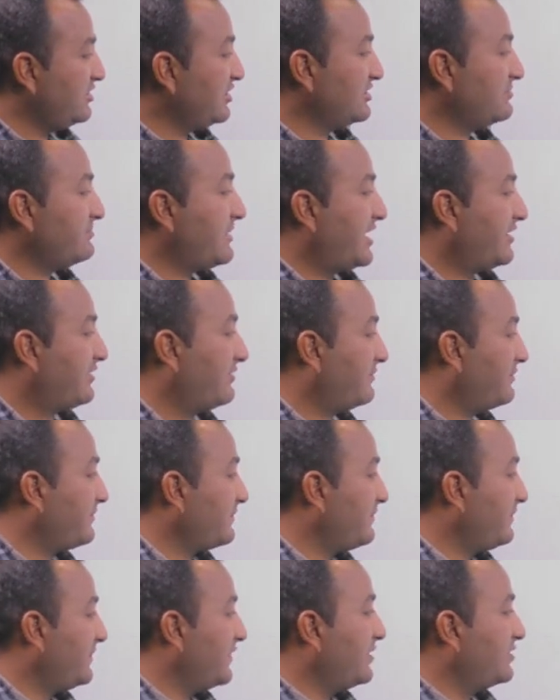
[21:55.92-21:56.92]
doesn't matter.
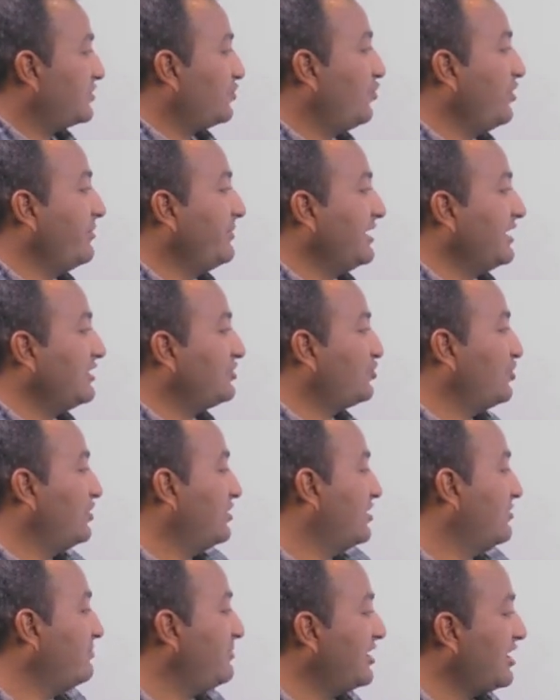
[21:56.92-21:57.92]
So women and
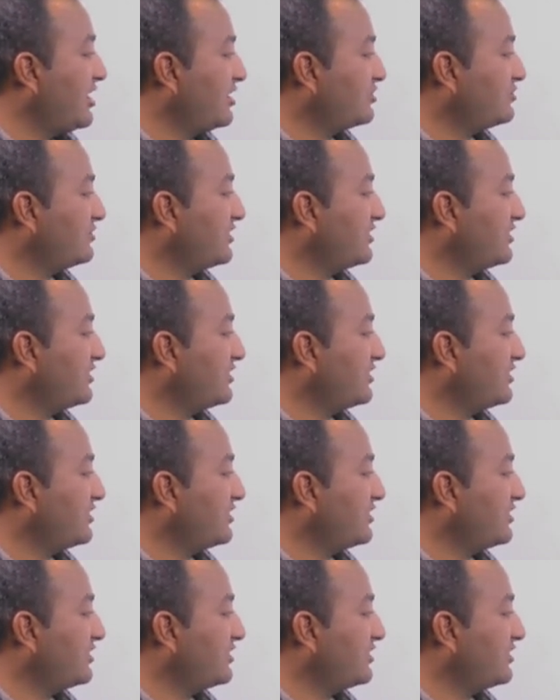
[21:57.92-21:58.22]
children belong